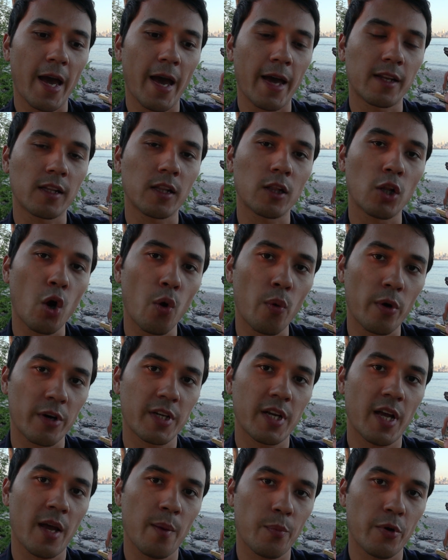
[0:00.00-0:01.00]
at
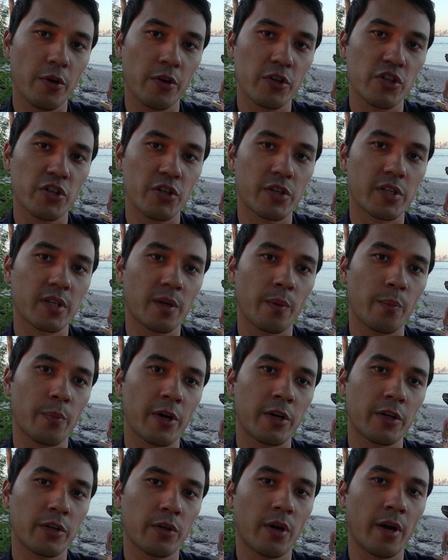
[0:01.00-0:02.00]
lower temperatures
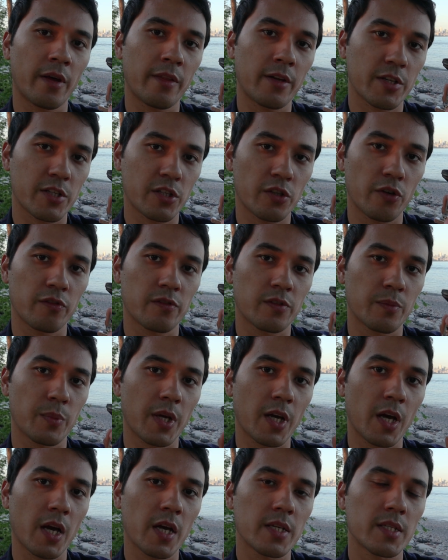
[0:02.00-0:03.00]
compared to other stoves,
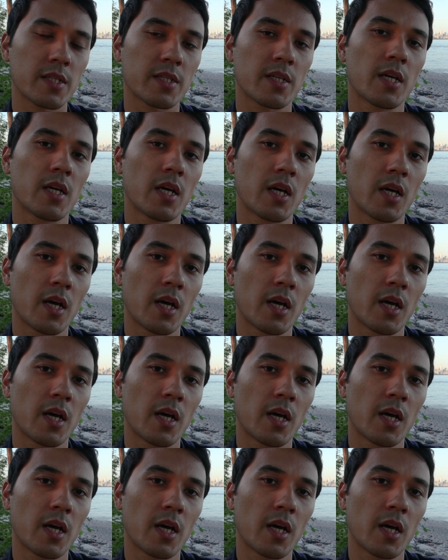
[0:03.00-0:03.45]
because